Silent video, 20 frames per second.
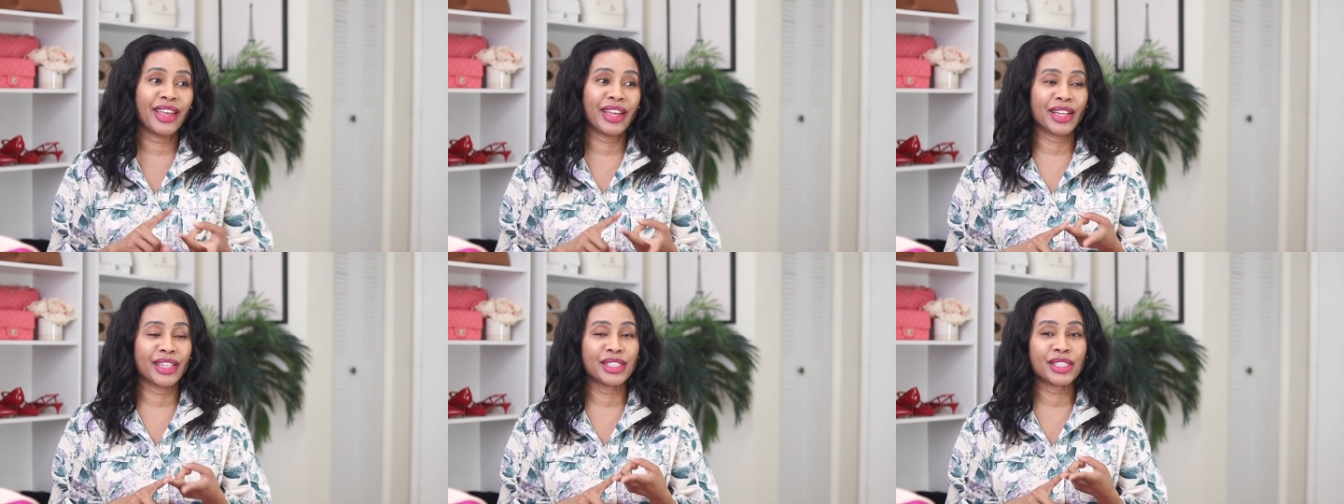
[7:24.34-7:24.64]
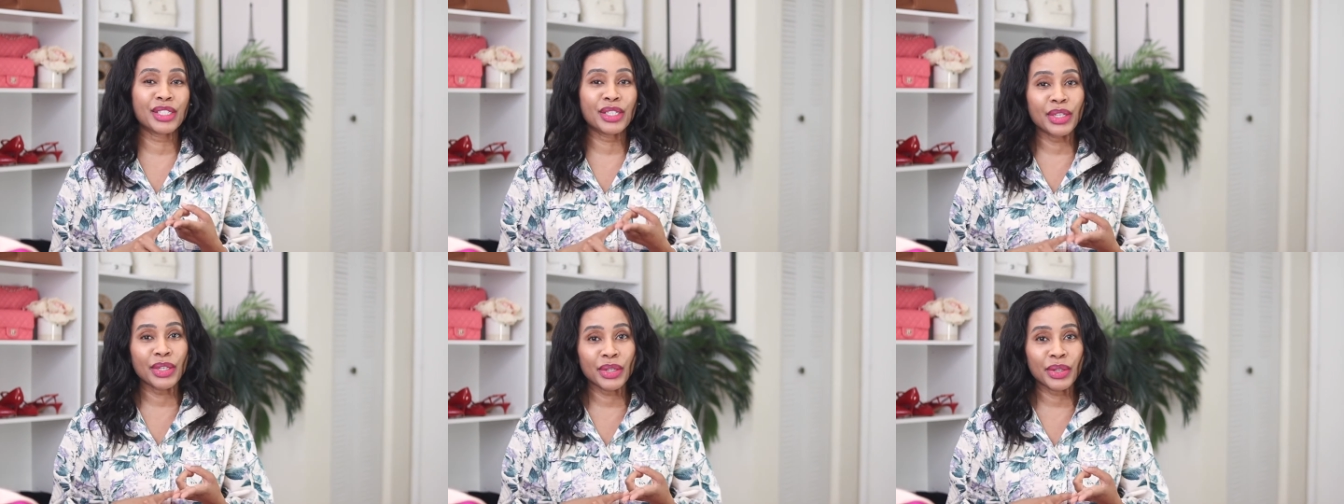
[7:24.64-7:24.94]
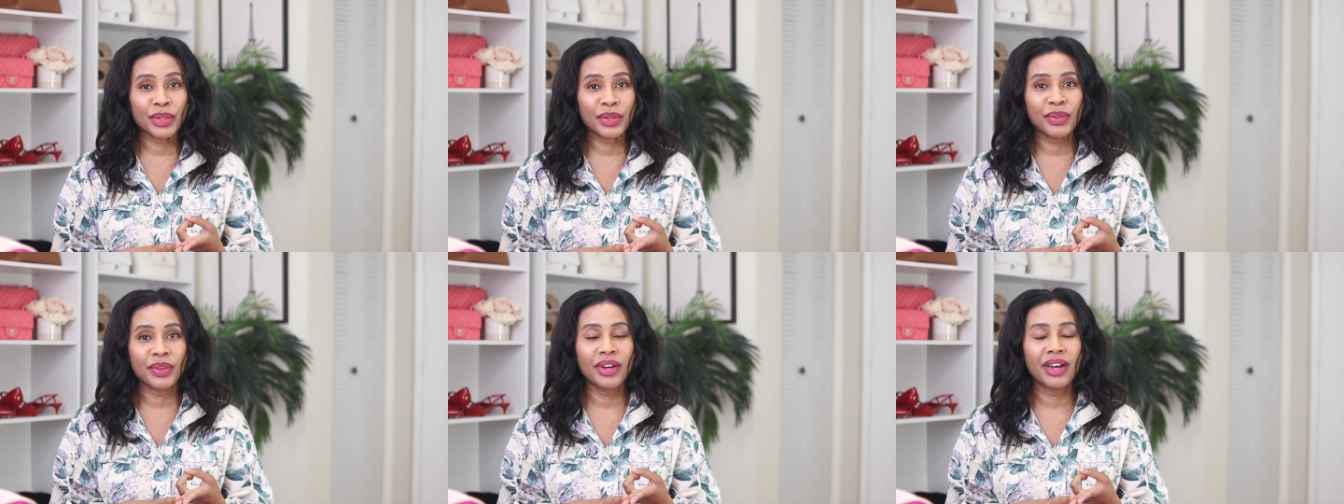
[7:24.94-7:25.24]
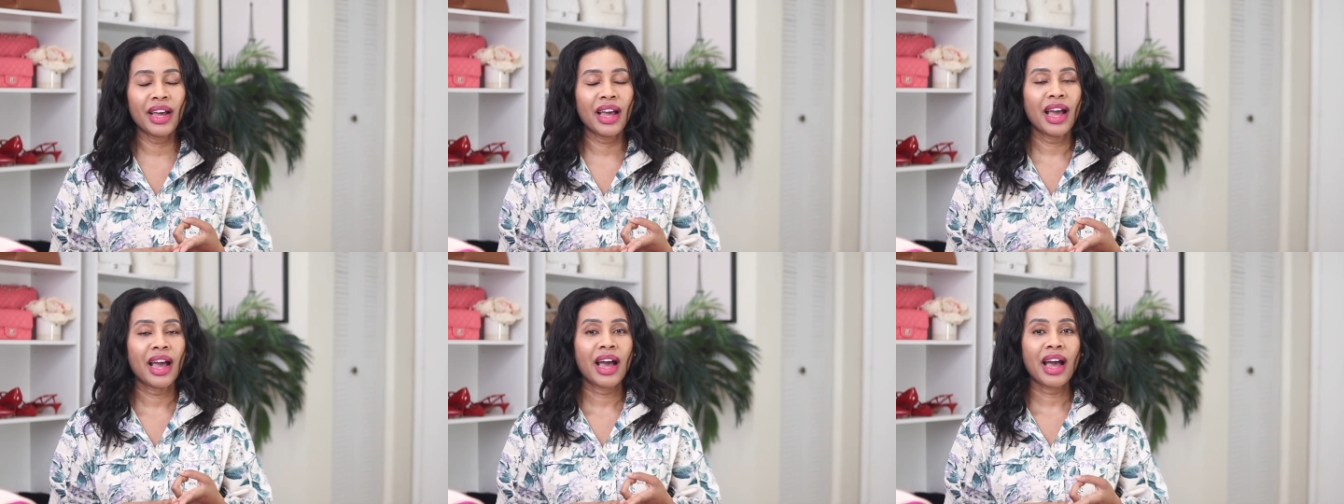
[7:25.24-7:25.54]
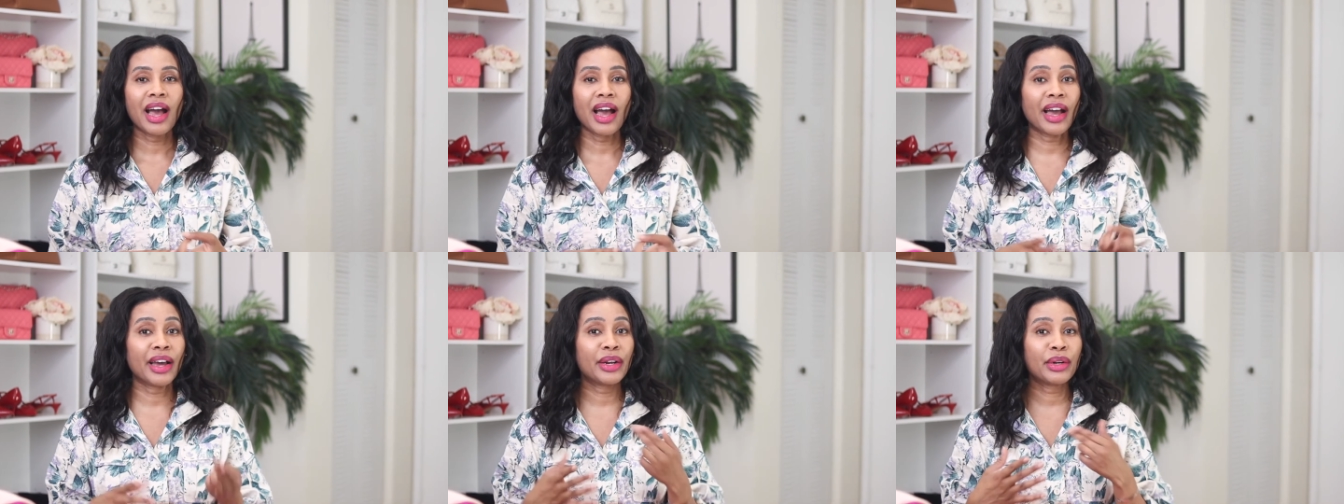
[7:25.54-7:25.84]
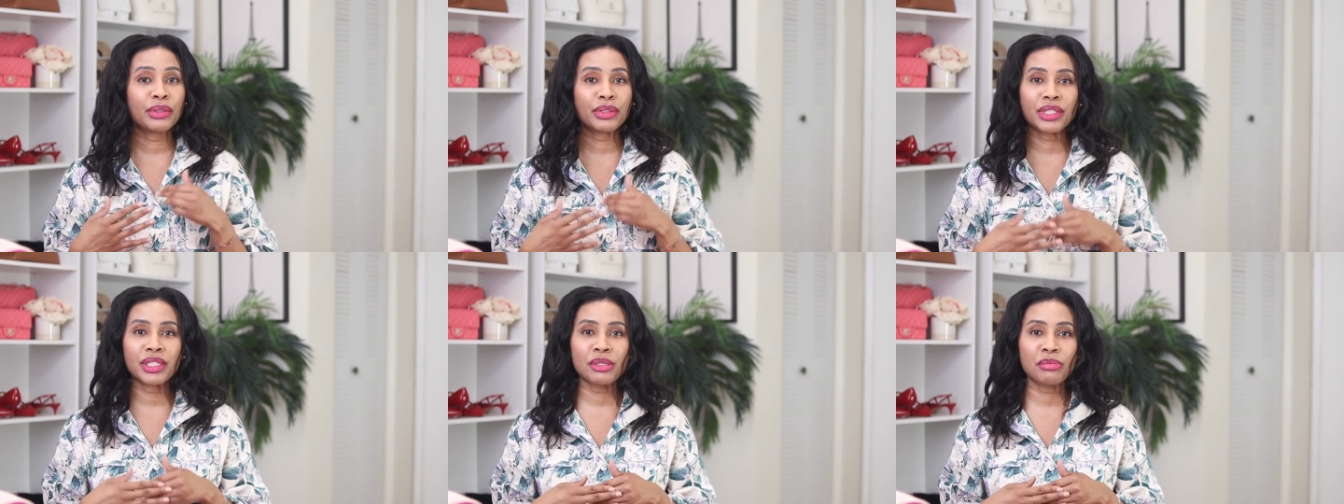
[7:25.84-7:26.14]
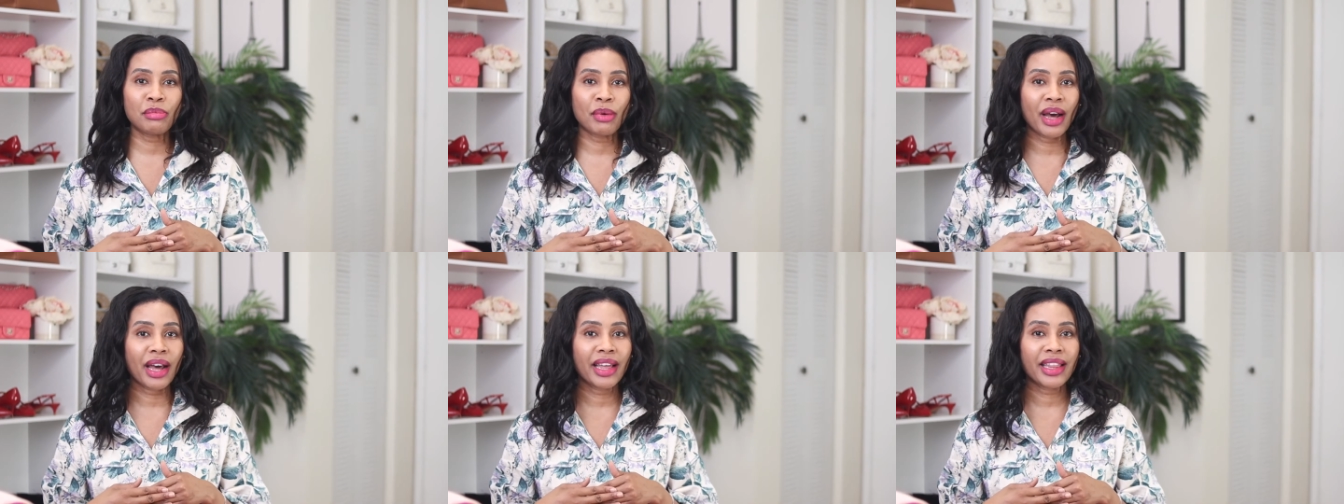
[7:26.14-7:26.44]
and two, I don't
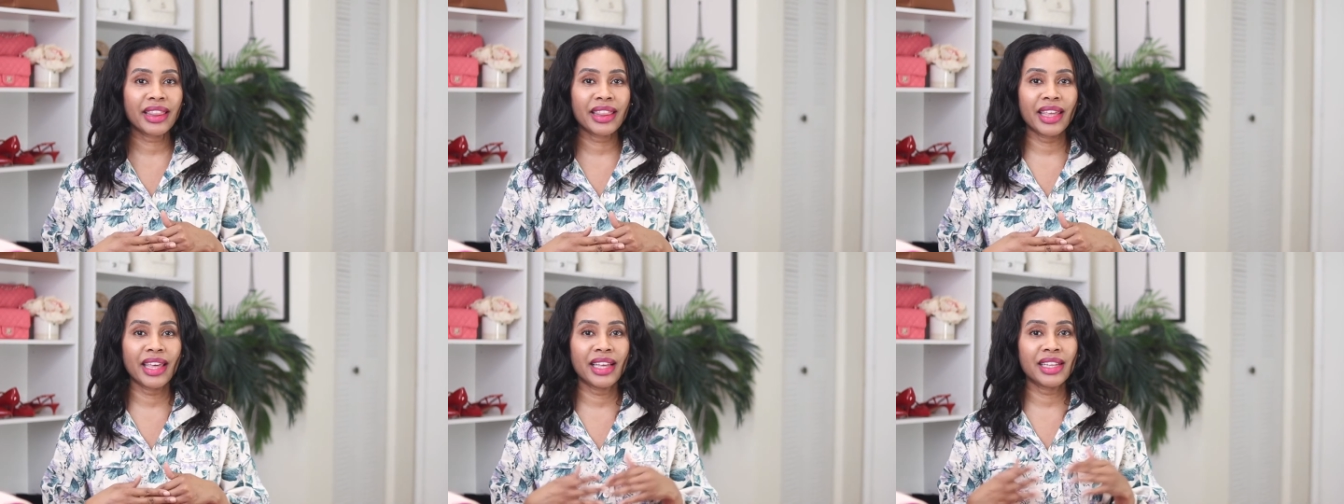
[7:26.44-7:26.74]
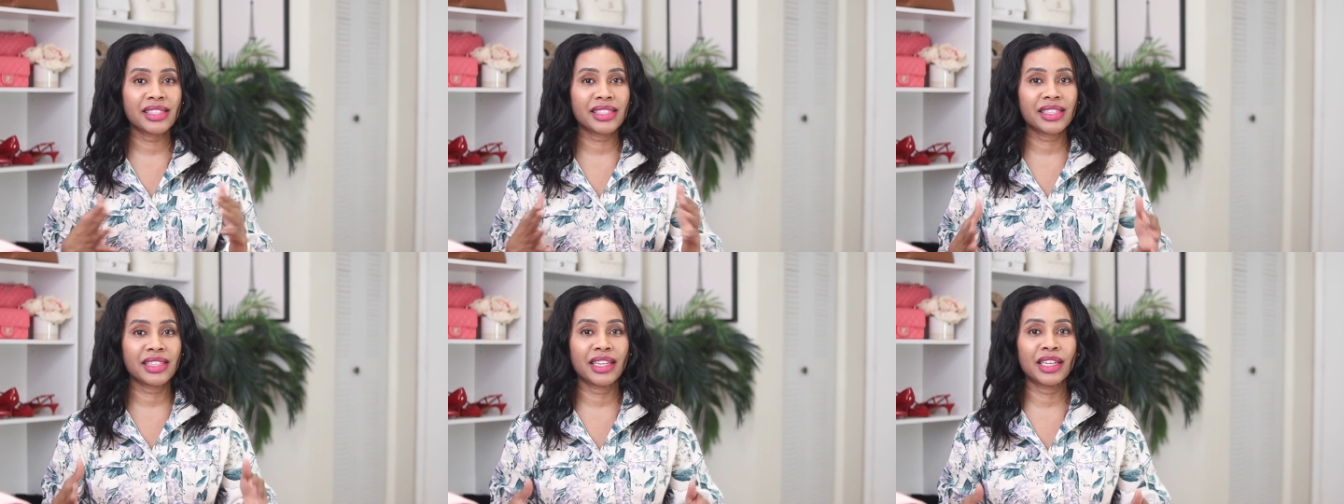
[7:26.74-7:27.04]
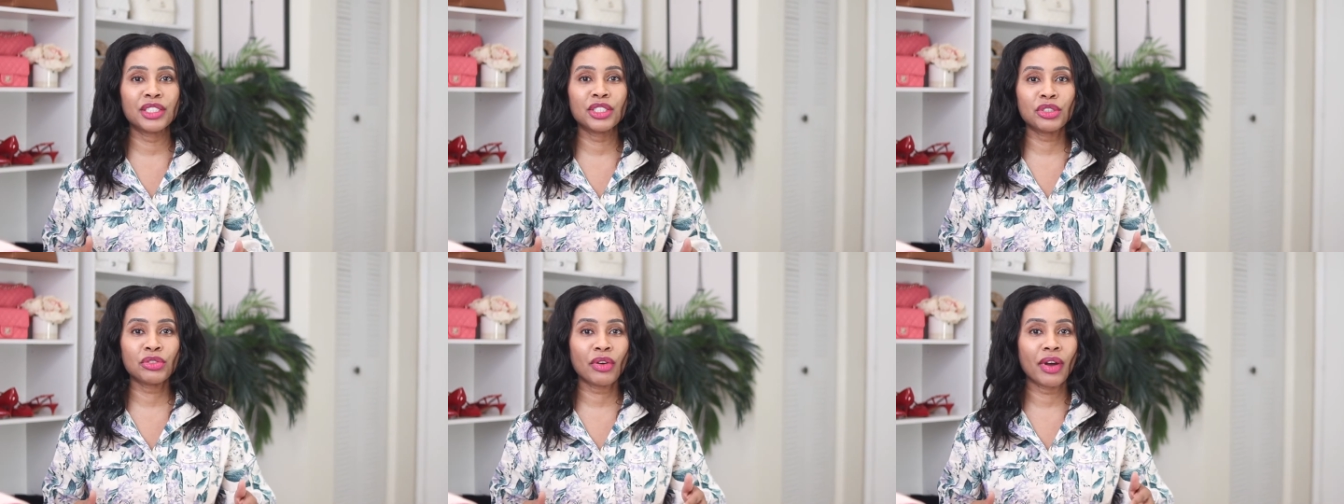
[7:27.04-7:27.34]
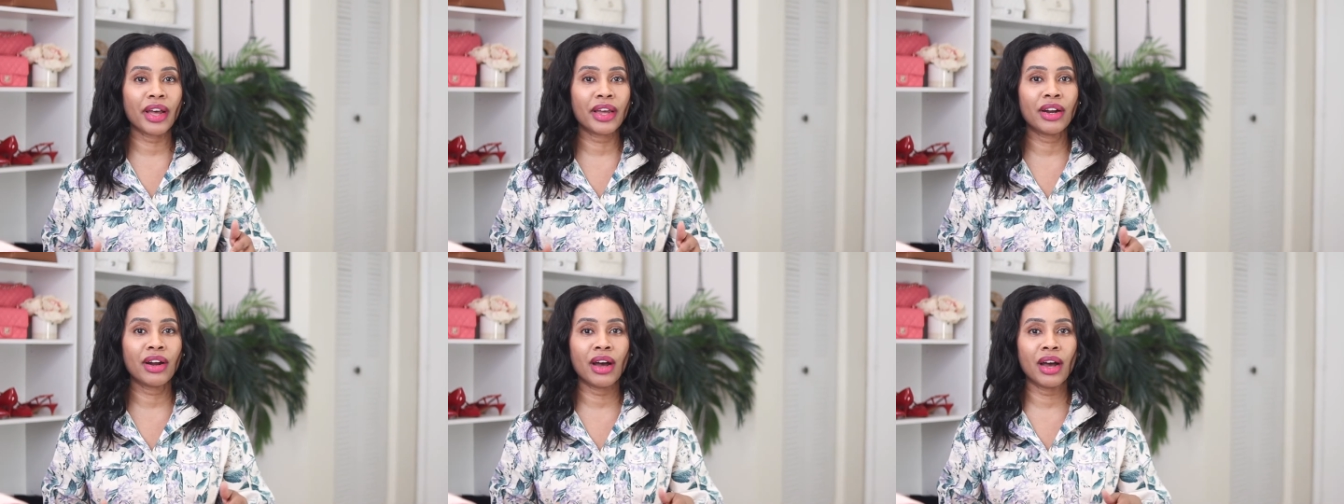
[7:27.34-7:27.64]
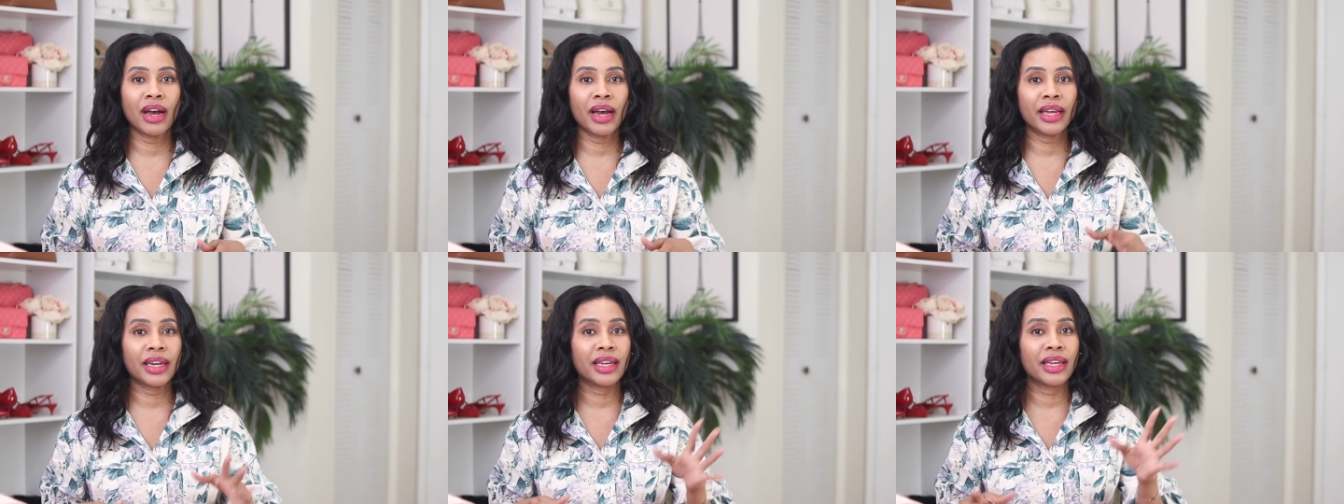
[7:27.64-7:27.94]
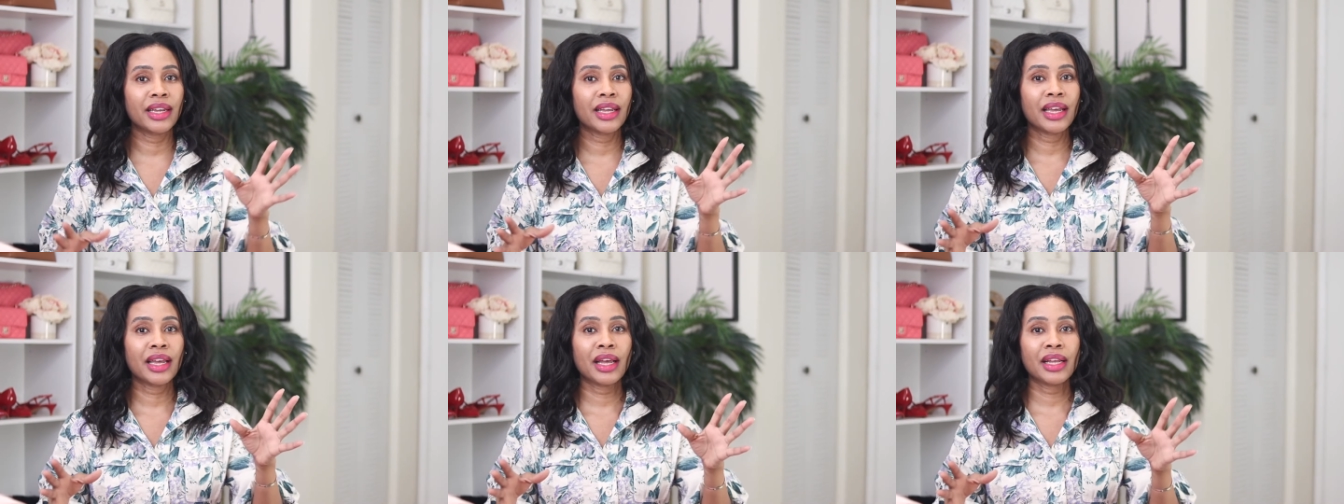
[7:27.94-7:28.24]
just buy things, then try it on,